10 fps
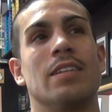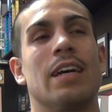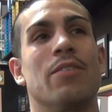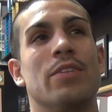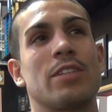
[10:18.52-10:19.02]

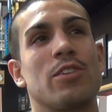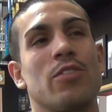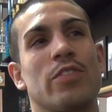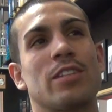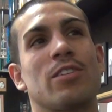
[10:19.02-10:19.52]
Yeah, Victor
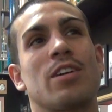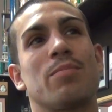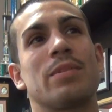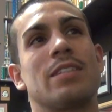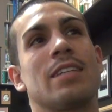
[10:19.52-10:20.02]

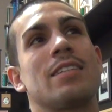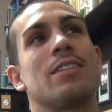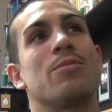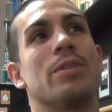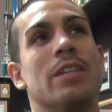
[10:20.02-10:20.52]

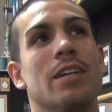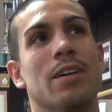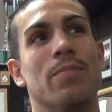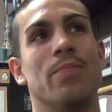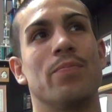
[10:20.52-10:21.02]
Capaceta,
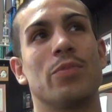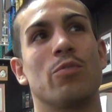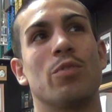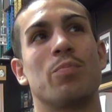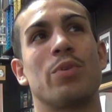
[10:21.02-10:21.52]

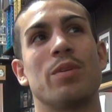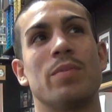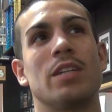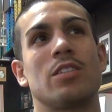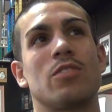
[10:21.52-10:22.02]
we pretty
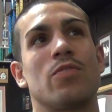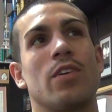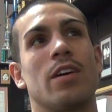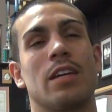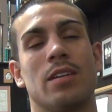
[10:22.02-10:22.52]
much
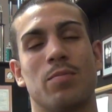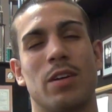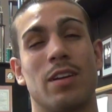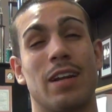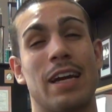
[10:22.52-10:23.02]
fought him
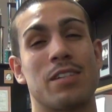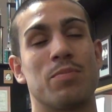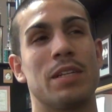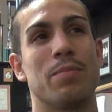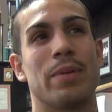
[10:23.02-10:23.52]
on a last
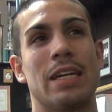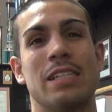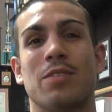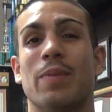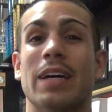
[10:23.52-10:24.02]
minute
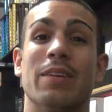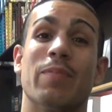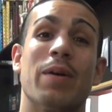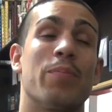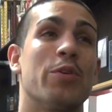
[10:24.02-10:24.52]
base.
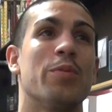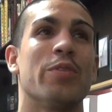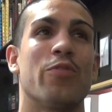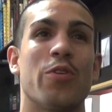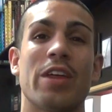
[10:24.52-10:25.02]
My opponent
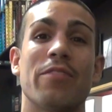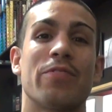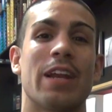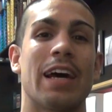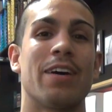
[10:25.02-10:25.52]
before that
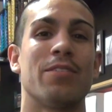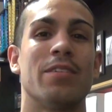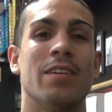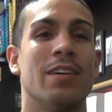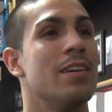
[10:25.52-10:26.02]
fell out.
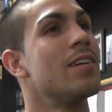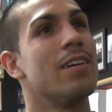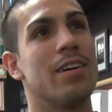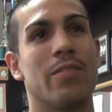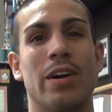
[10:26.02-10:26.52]

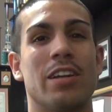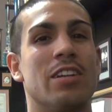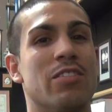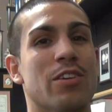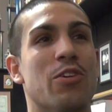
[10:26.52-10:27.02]
I didn't
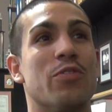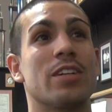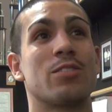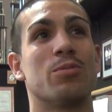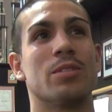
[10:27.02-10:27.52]
even know
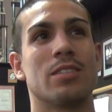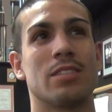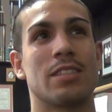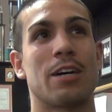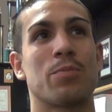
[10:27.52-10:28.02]
Victor was a
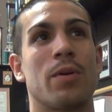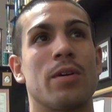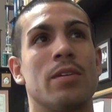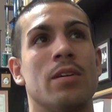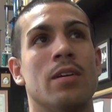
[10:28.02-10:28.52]
southpaw,